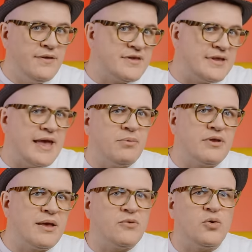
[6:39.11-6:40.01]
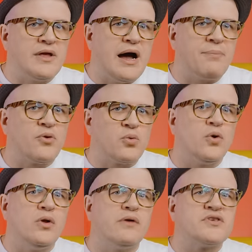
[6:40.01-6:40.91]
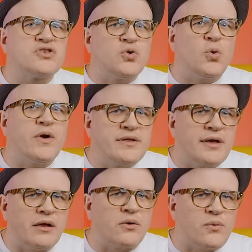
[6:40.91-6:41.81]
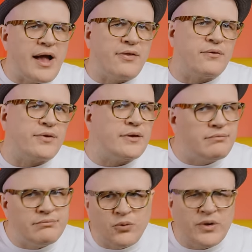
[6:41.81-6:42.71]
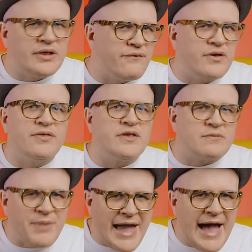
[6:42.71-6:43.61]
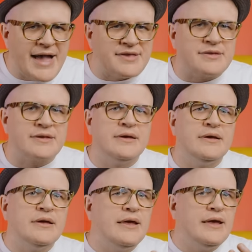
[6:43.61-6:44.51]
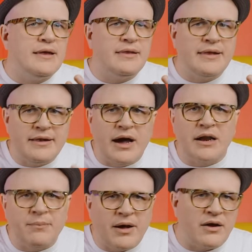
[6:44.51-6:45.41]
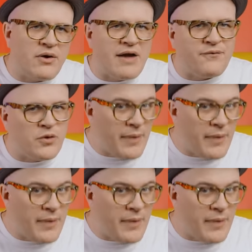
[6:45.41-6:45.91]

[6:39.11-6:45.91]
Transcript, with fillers: This enabled him to adopt the role of a storyteller rather than reliving this past in an autobiographical